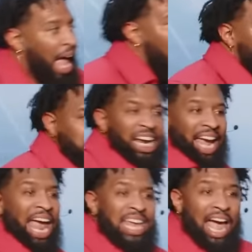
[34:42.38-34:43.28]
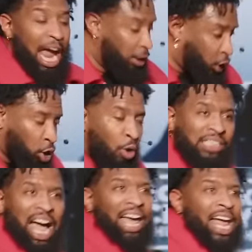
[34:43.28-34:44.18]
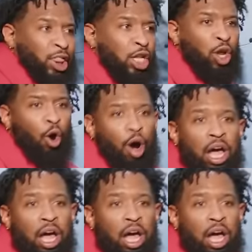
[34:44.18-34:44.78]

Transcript: and she in the air. as Soon as I hit the door,